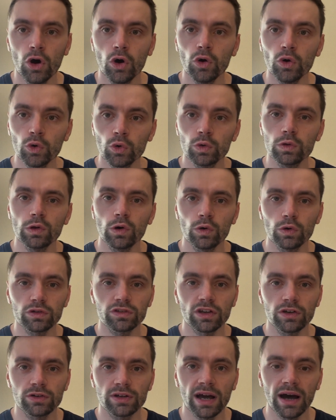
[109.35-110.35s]
all
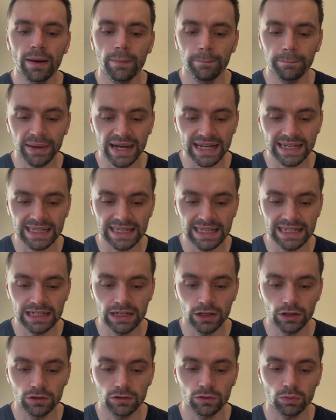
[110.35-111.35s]
also come back in
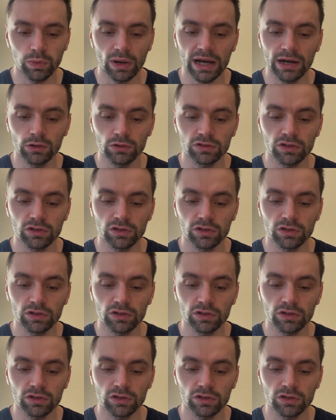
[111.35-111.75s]
as well.